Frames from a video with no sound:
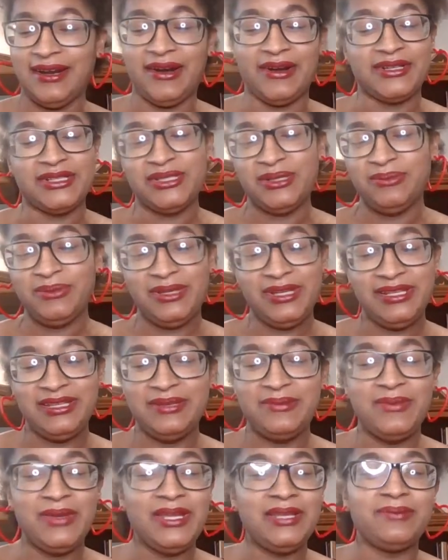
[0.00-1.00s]
or jumping in
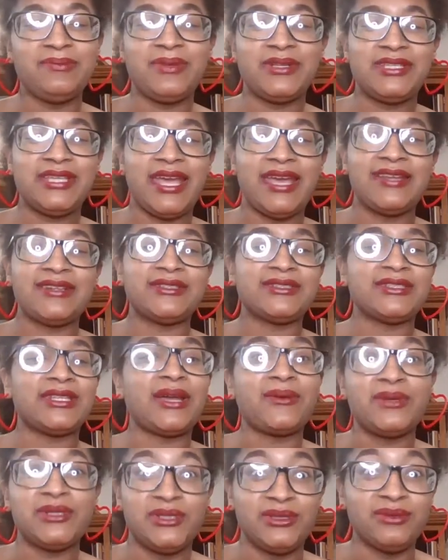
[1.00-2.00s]
the meat and potatoes,
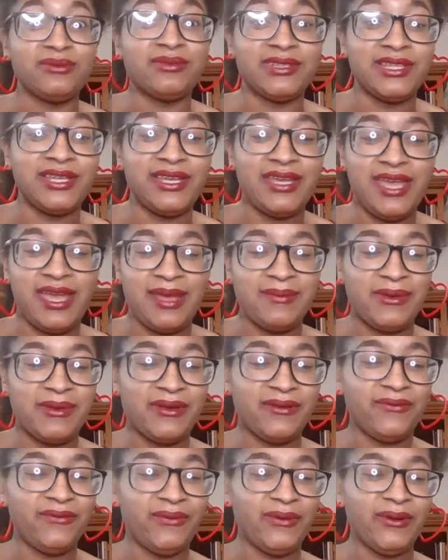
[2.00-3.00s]
like what you really came
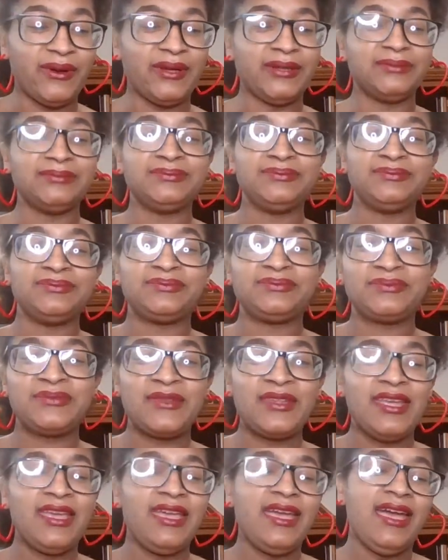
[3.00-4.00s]
here for.
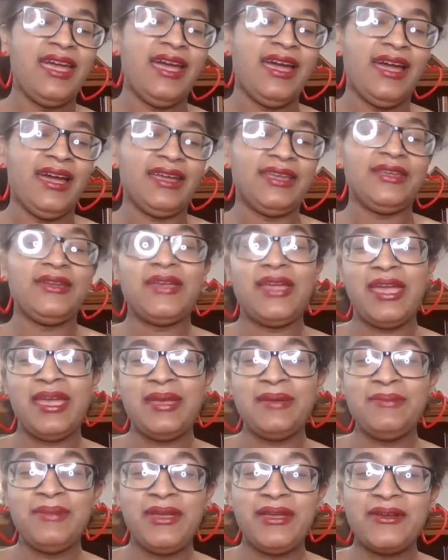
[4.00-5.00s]
You
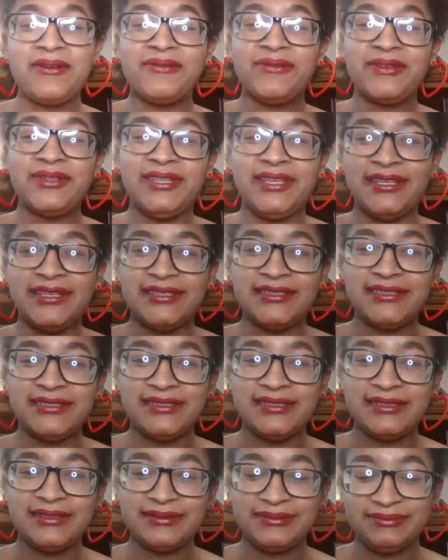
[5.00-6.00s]
came here for
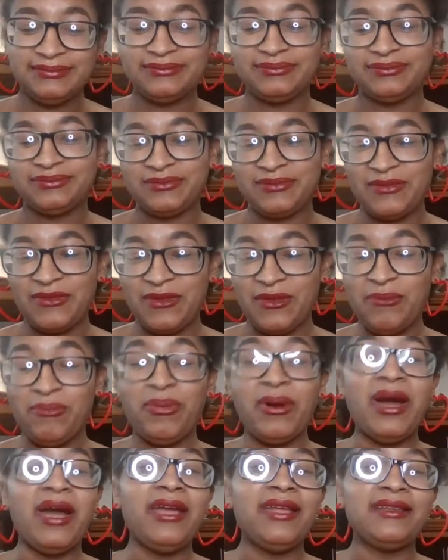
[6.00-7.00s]
this,
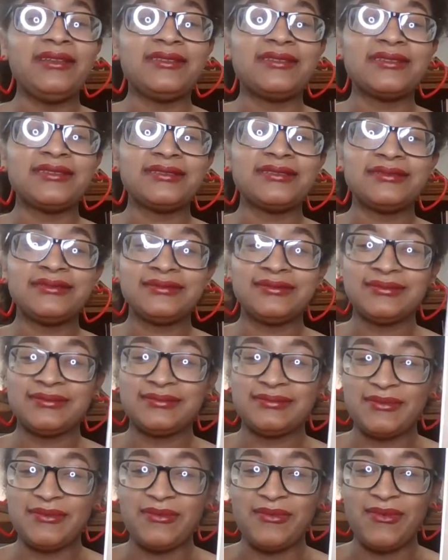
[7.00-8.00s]
but
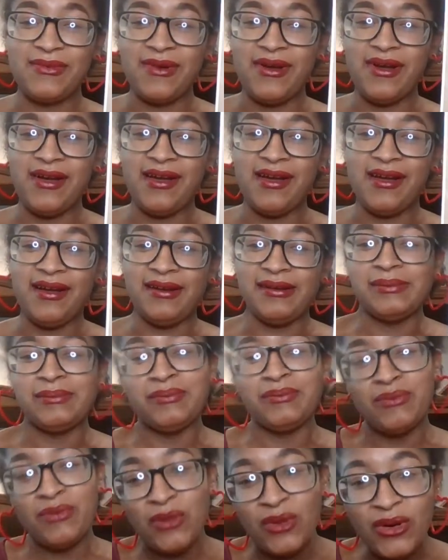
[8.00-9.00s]

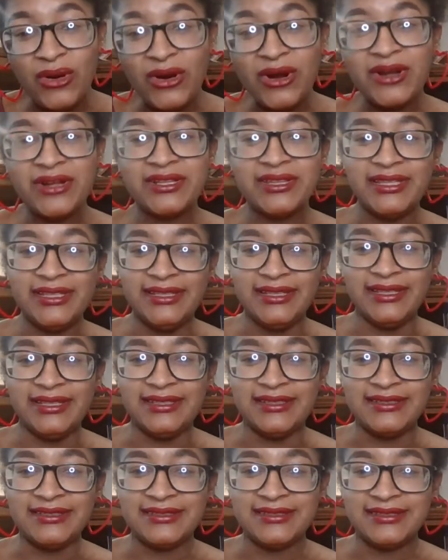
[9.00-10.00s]
more than
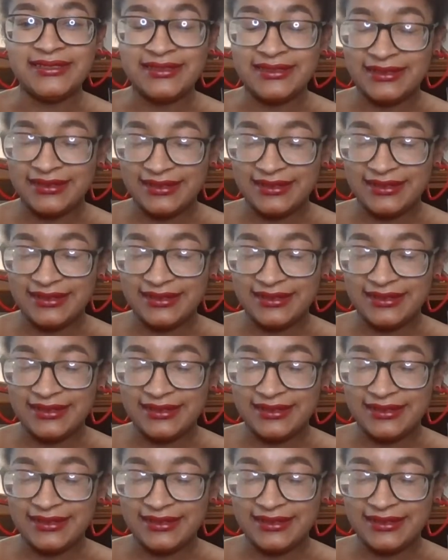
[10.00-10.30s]
this,